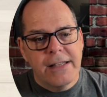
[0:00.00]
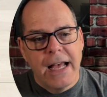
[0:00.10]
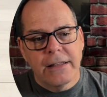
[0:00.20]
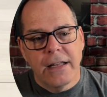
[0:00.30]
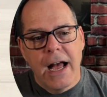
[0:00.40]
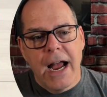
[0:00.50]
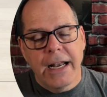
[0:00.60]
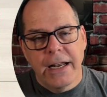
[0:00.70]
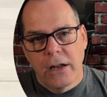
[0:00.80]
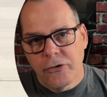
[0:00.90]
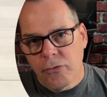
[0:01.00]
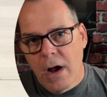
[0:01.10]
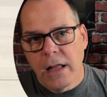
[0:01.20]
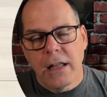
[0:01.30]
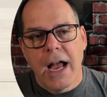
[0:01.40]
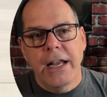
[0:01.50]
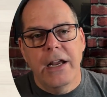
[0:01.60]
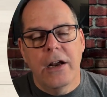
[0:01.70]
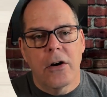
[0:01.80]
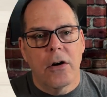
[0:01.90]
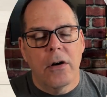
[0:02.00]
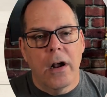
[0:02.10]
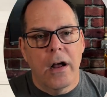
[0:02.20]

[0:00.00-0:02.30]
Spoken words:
that line, and I'll draw a line here